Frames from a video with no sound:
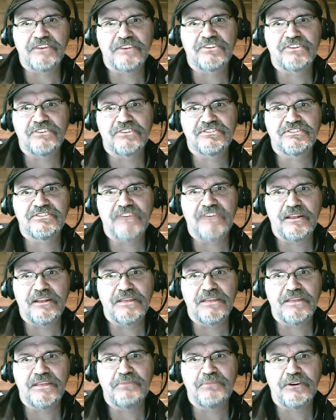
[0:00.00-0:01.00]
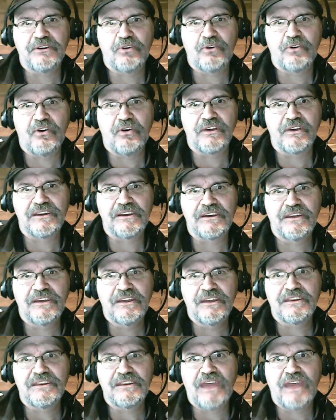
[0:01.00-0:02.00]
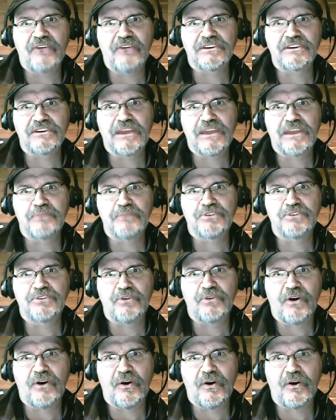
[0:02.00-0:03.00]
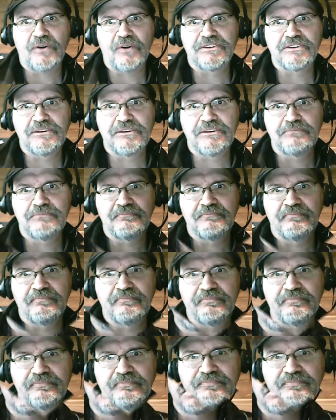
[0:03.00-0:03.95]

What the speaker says: complex had steadily been growing. Now it came to a halt.